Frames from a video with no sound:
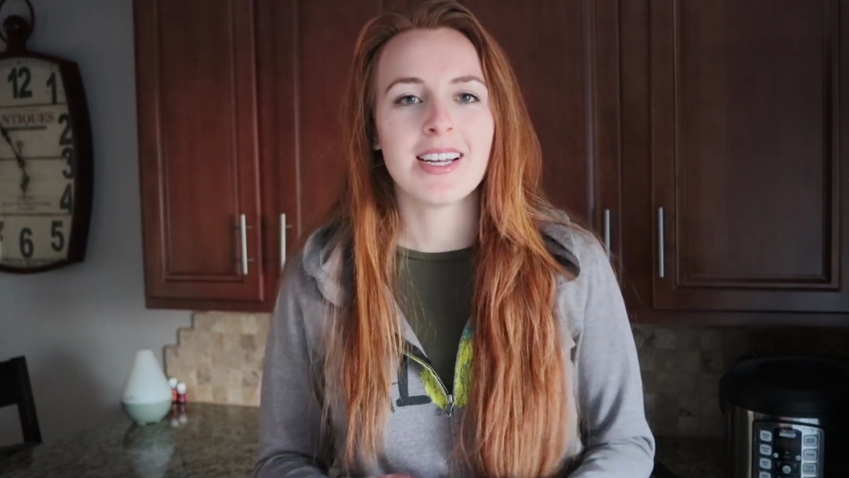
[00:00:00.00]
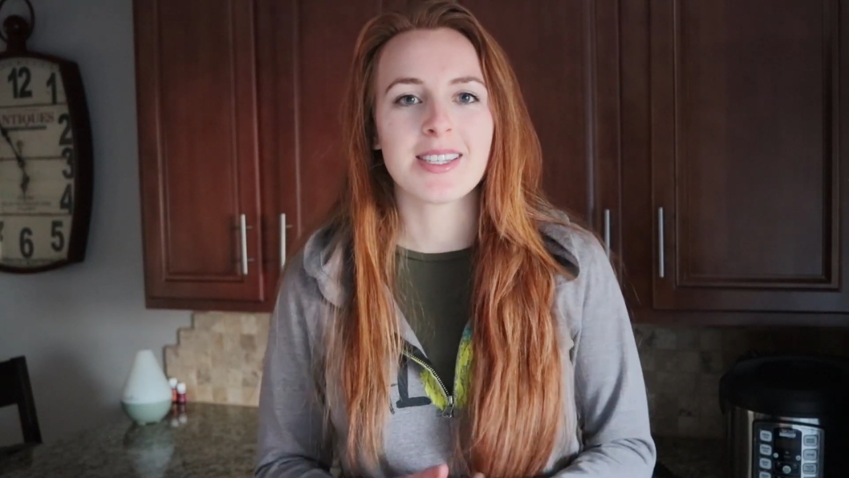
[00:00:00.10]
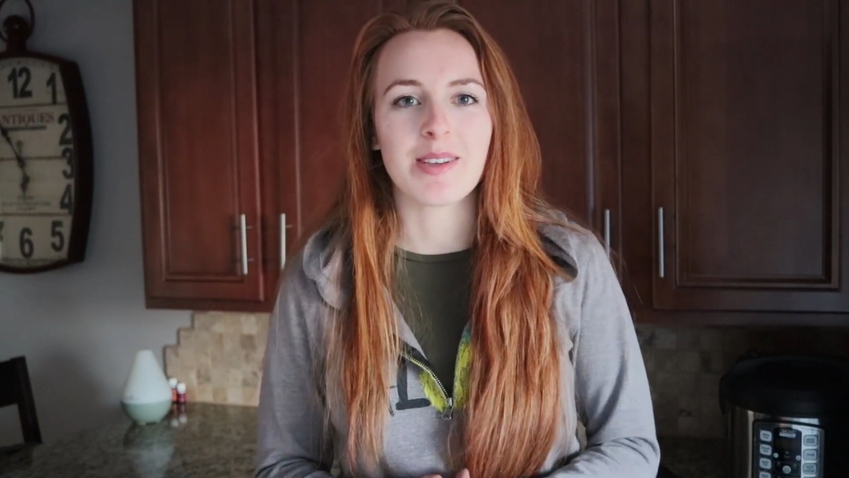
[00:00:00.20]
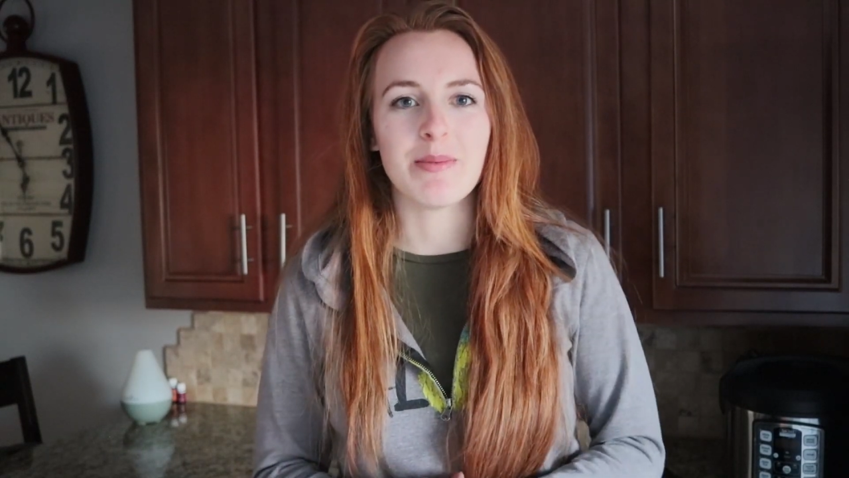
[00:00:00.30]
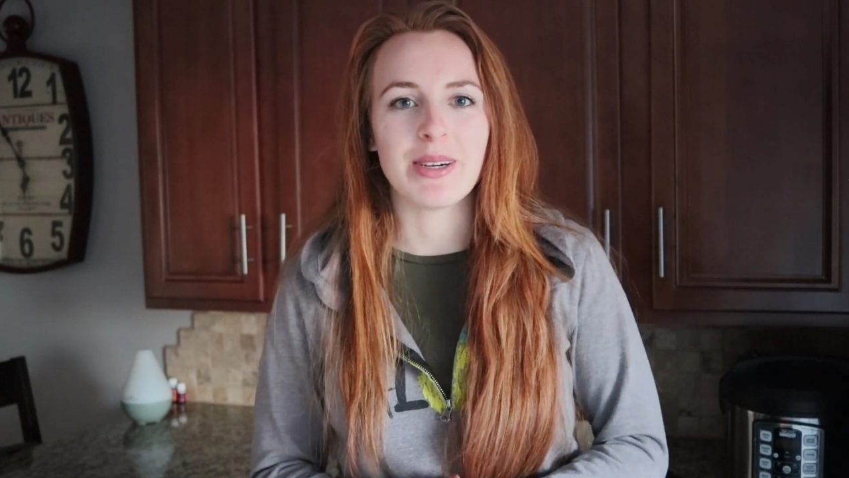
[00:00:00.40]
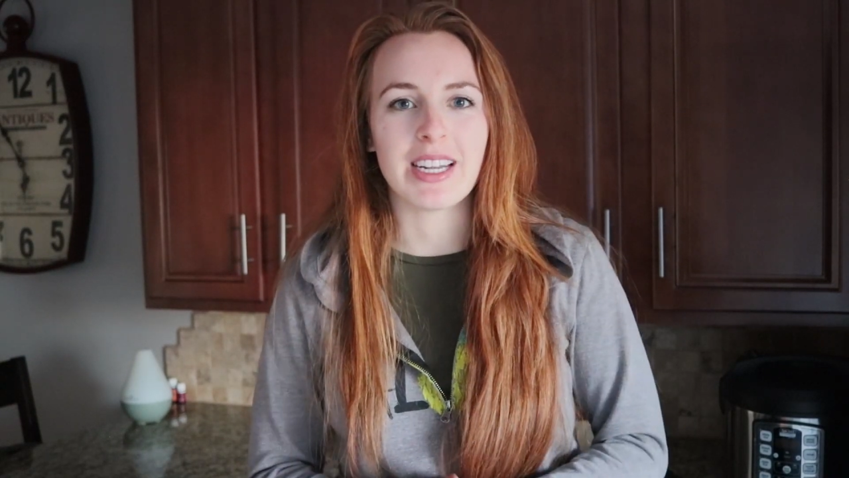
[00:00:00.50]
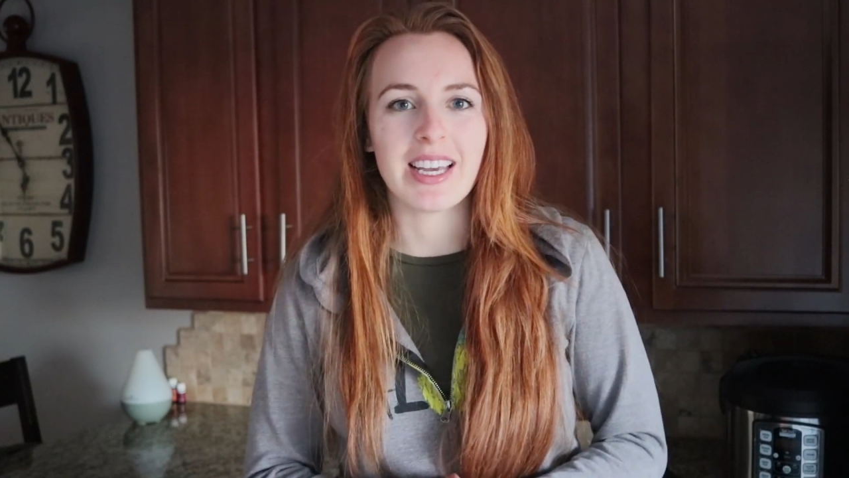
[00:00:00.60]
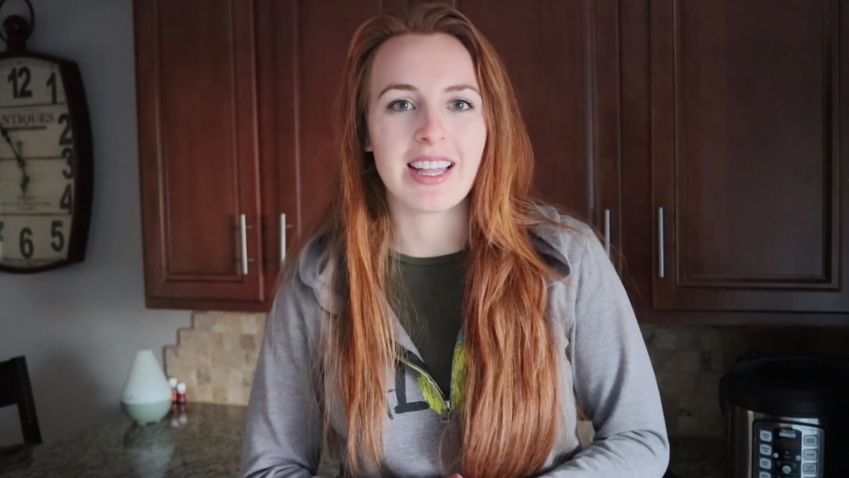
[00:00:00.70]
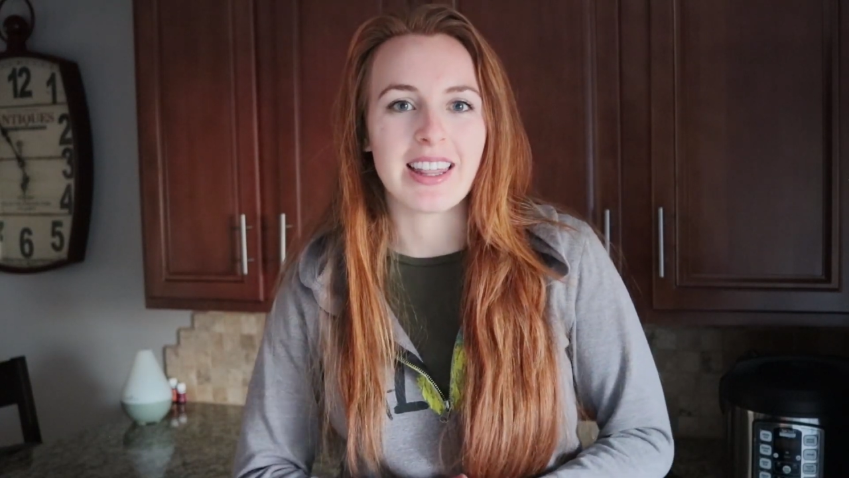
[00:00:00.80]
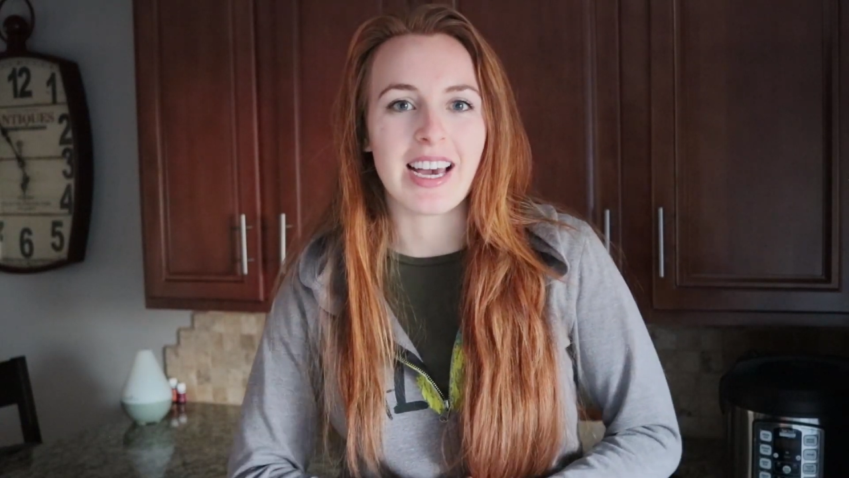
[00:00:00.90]

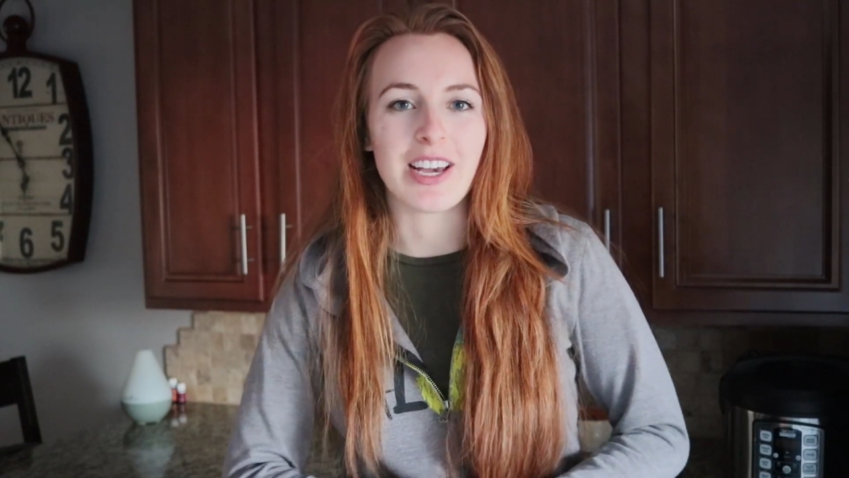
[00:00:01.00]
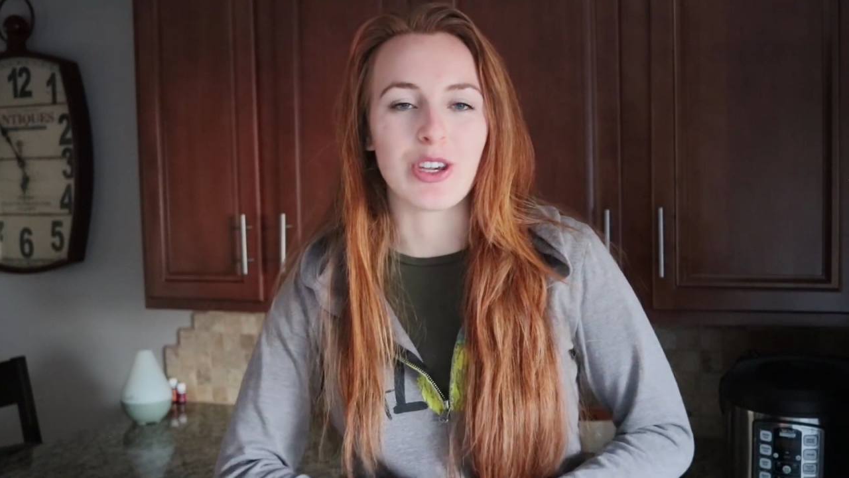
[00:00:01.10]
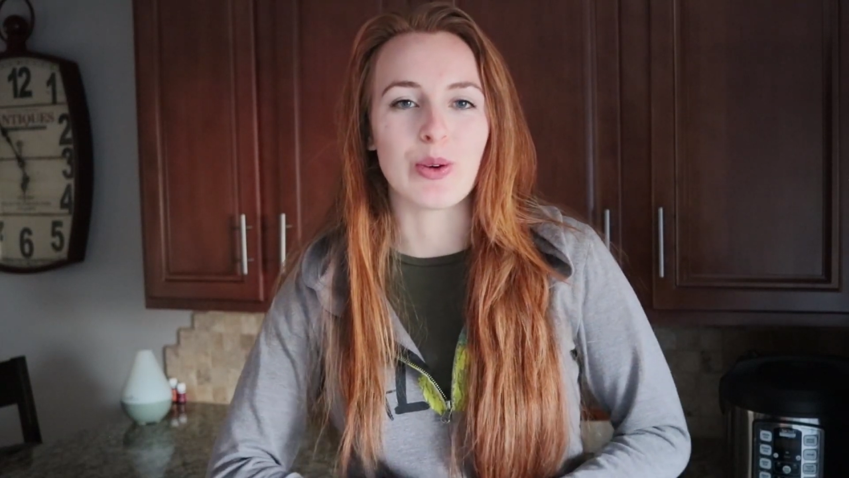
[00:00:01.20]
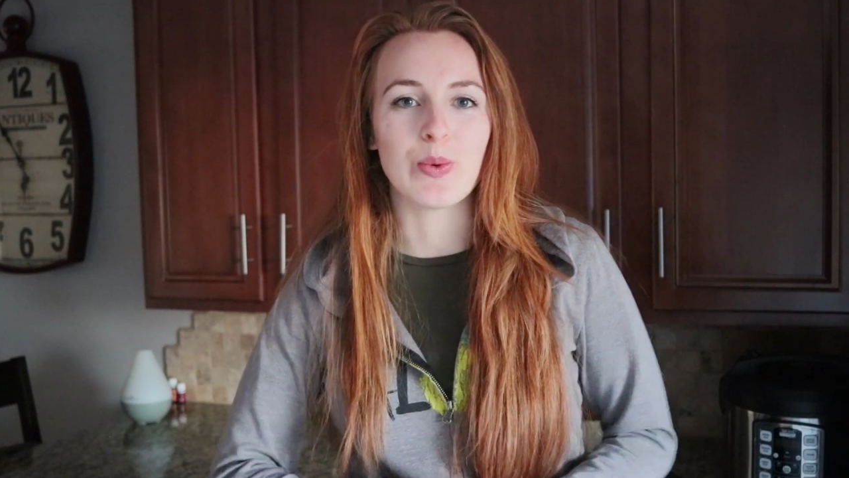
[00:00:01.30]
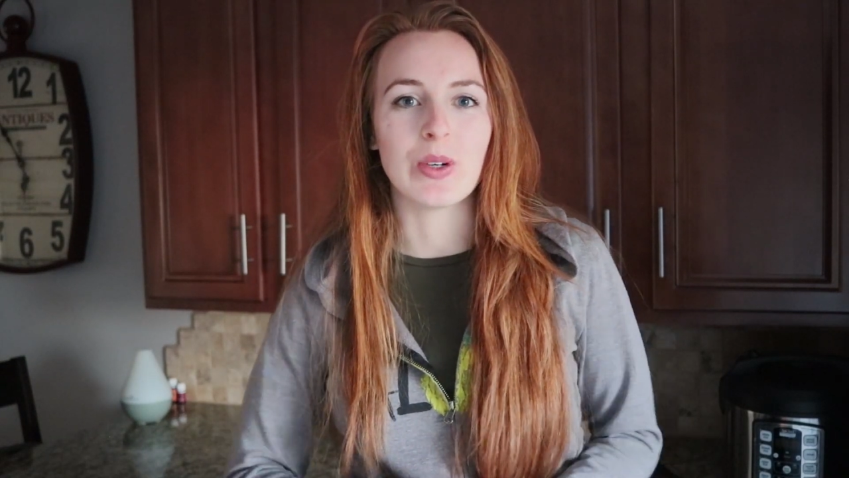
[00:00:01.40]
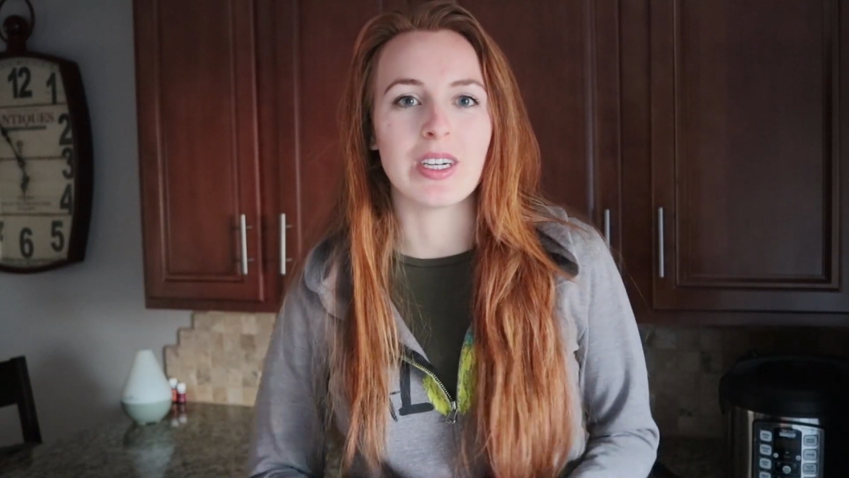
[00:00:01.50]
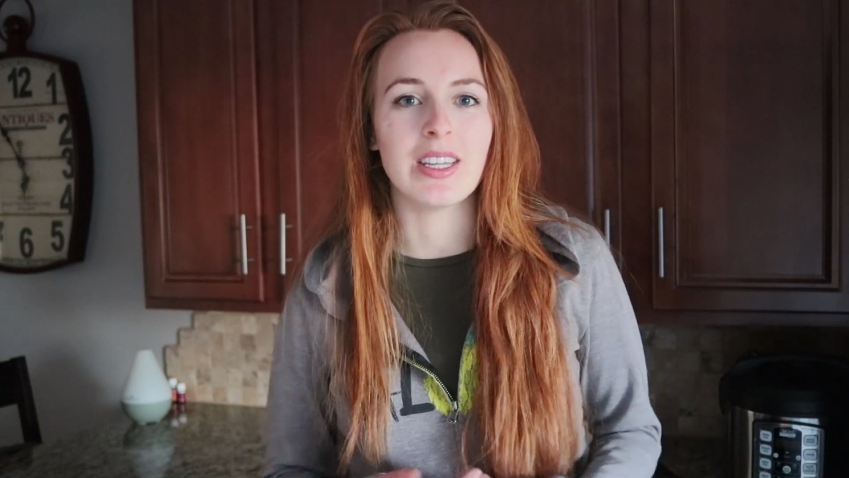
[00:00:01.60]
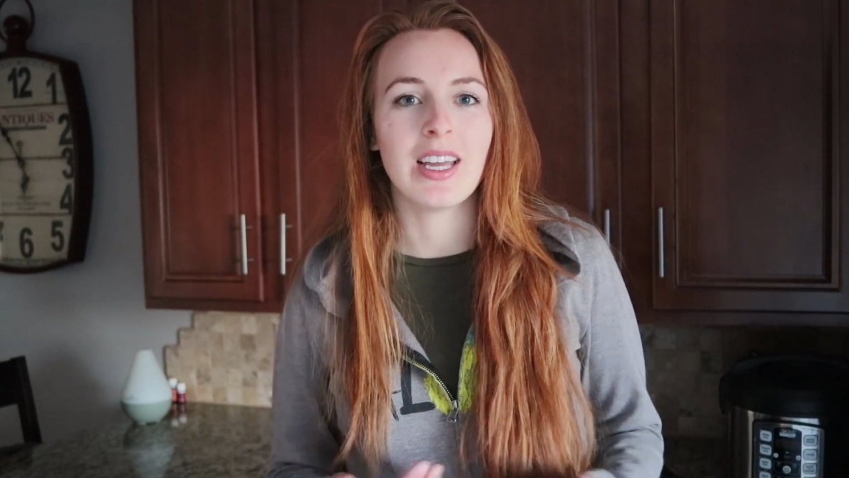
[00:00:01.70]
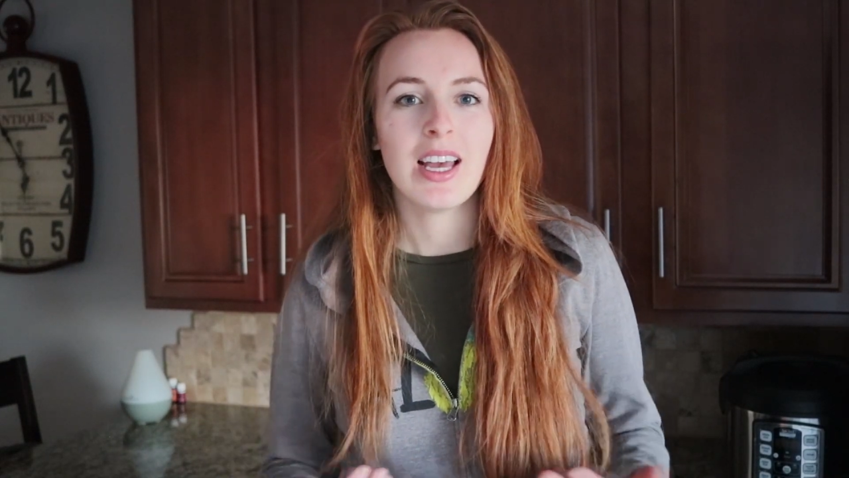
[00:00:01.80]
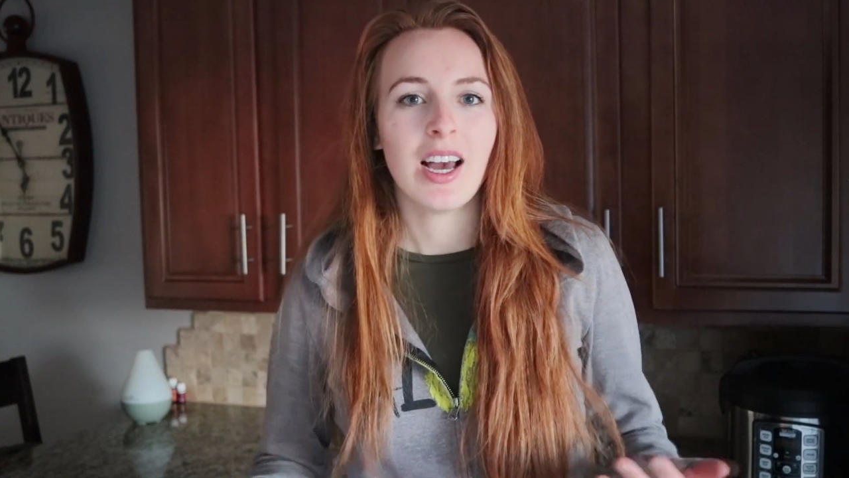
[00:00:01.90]
somebody that you
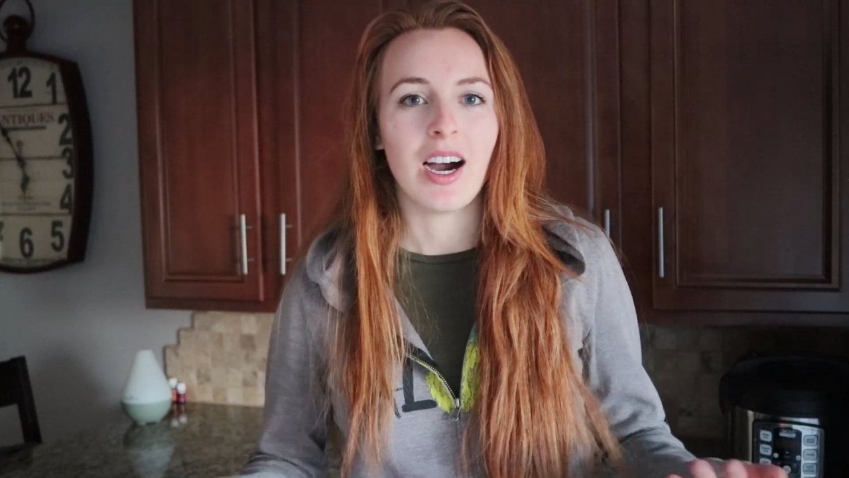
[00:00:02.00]
would